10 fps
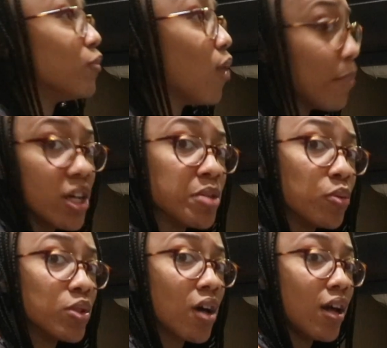while my
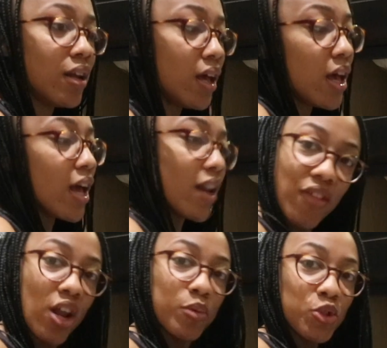husband was gone, and I
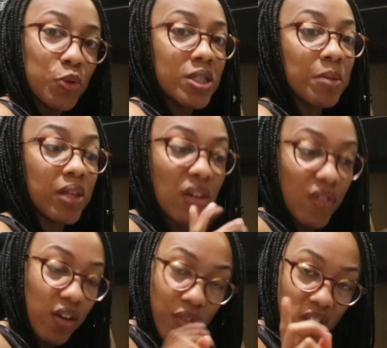thought I was doing something. If
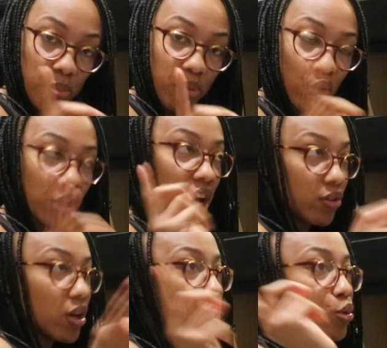I can find the before and
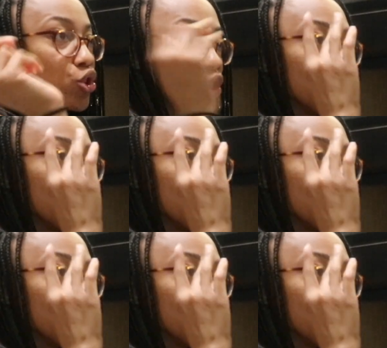after, I will show